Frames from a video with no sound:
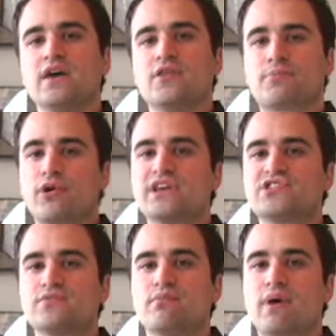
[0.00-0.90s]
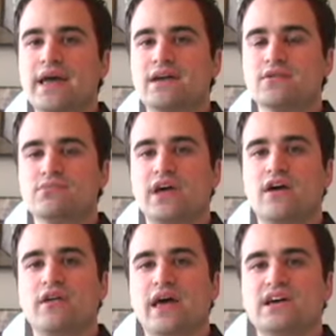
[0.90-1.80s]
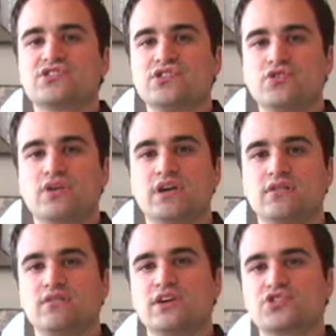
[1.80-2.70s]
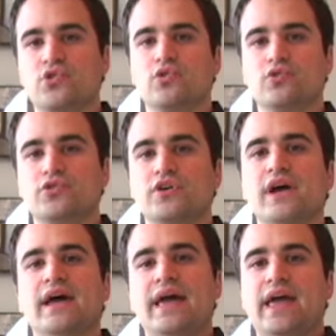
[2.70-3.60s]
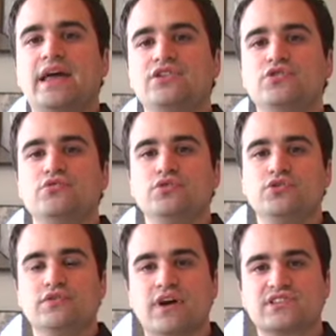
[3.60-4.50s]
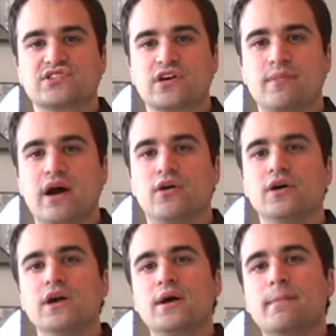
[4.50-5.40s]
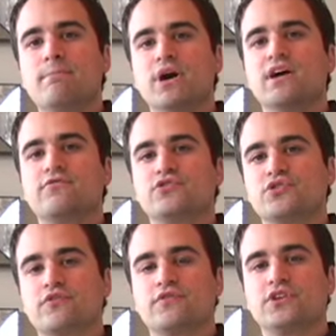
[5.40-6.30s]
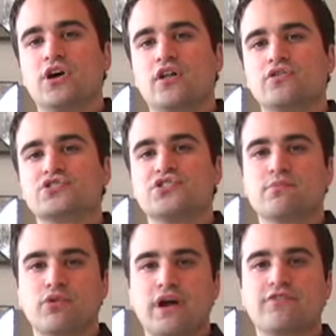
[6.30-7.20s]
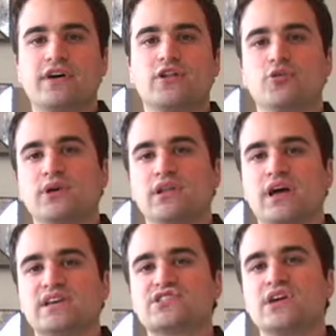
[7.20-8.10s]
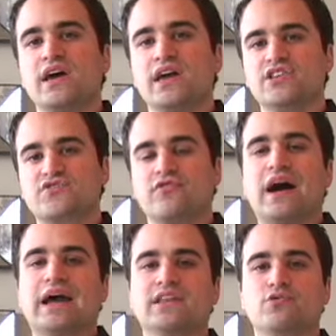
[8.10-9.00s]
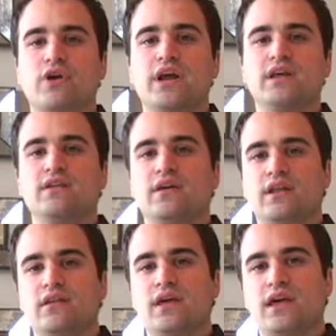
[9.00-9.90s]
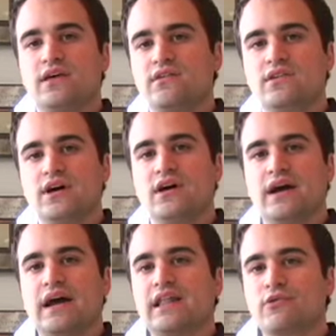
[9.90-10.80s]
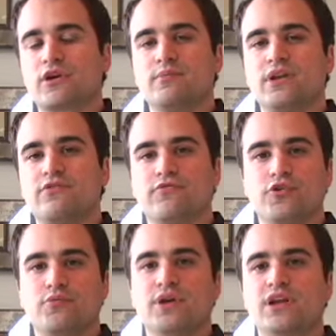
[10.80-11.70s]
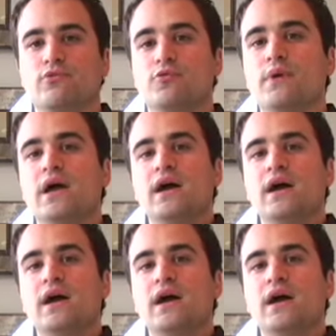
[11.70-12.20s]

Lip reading: The pricing might come down as the unit gets older and new devices come out, but for $250, you can probably find it a little bit less. It's highly rated, and I highly recommend it for your media room.